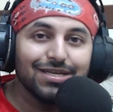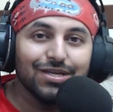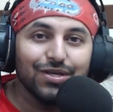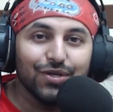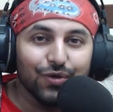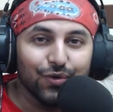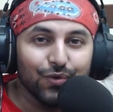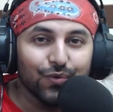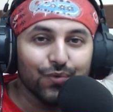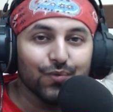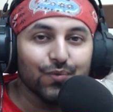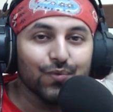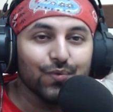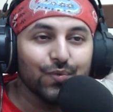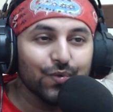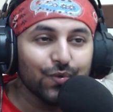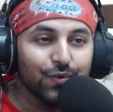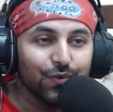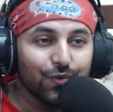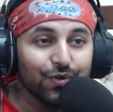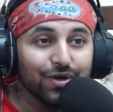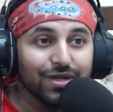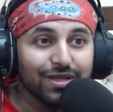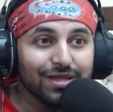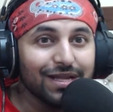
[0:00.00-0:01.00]
do
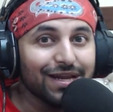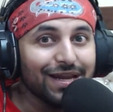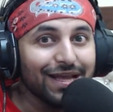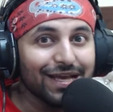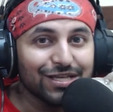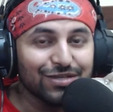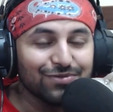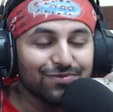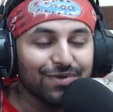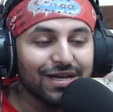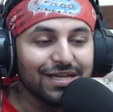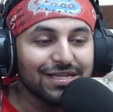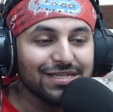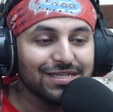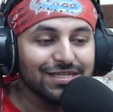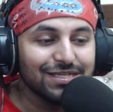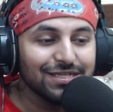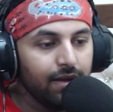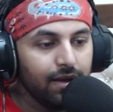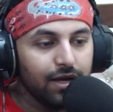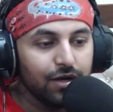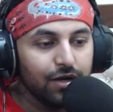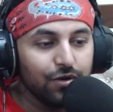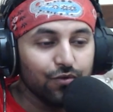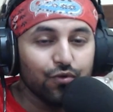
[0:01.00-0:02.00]
good in the next
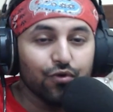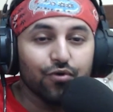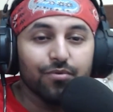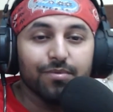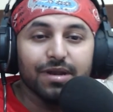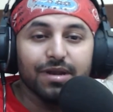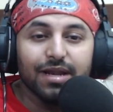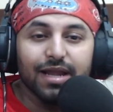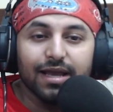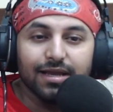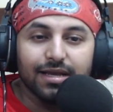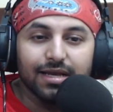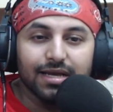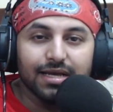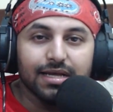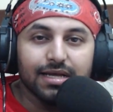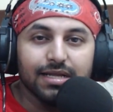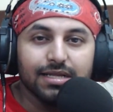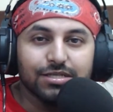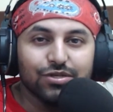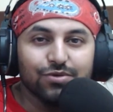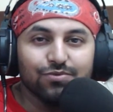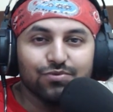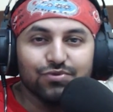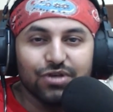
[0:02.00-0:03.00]
match. Do drop a like
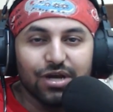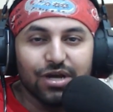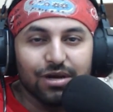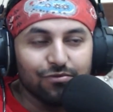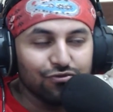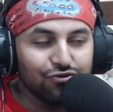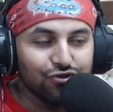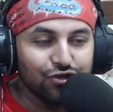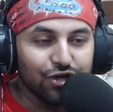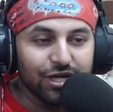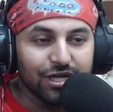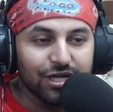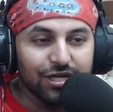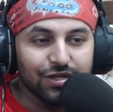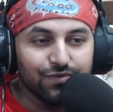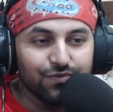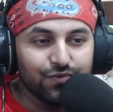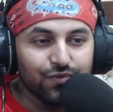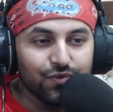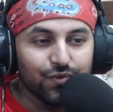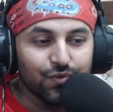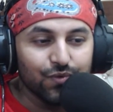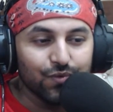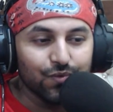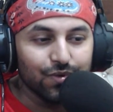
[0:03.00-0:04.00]
and subscribe to the channel
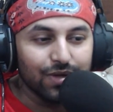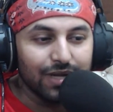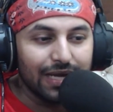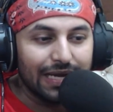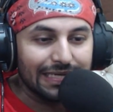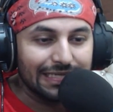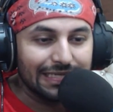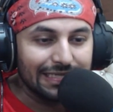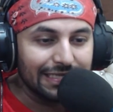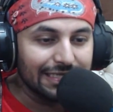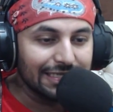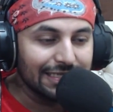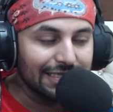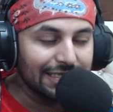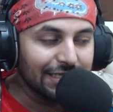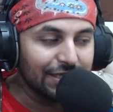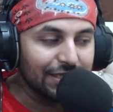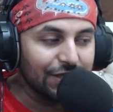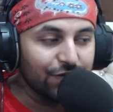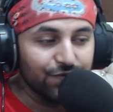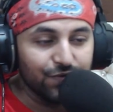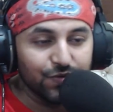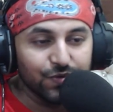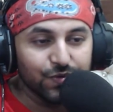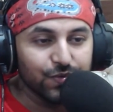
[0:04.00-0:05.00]
if you like this
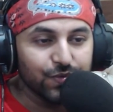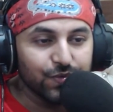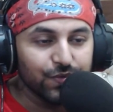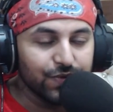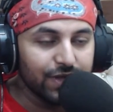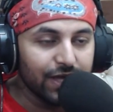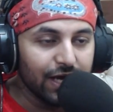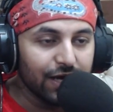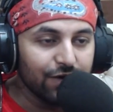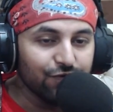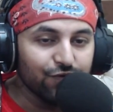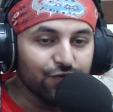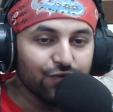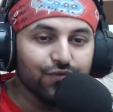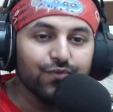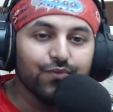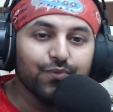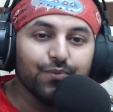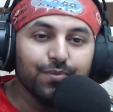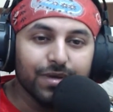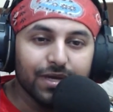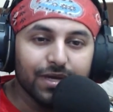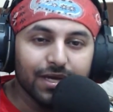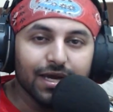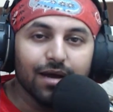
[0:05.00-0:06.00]
review. That would
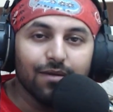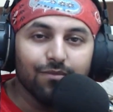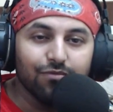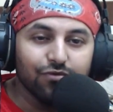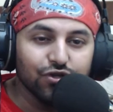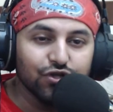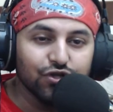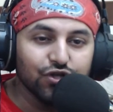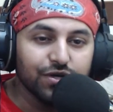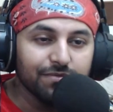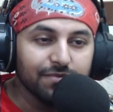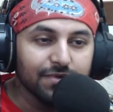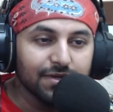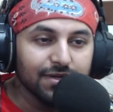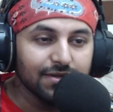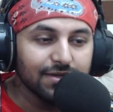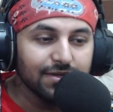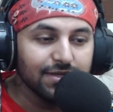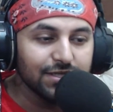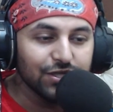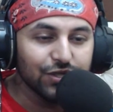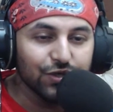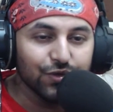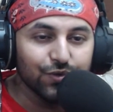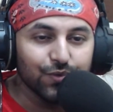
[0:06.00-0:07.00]
be appreciable.
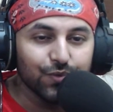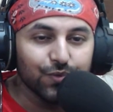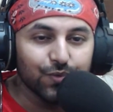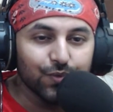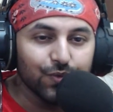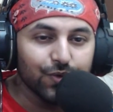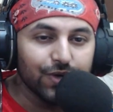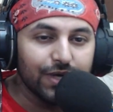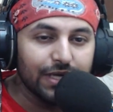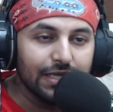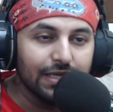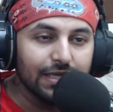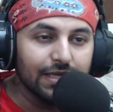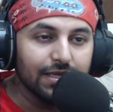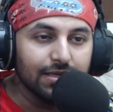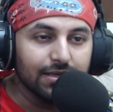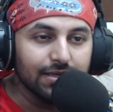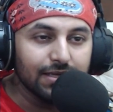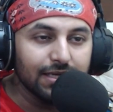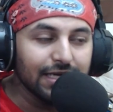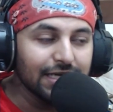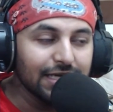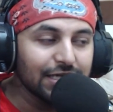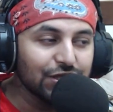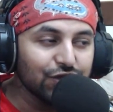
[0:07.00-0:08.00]
See you in
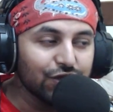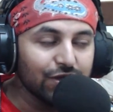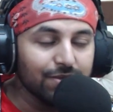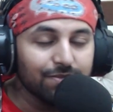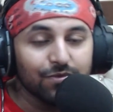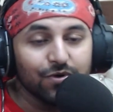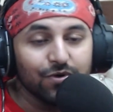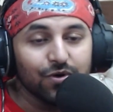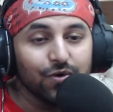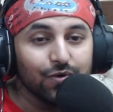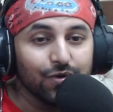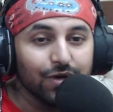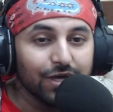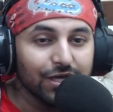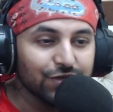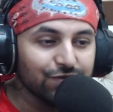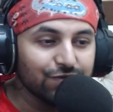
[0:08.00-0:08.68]
the next stream or next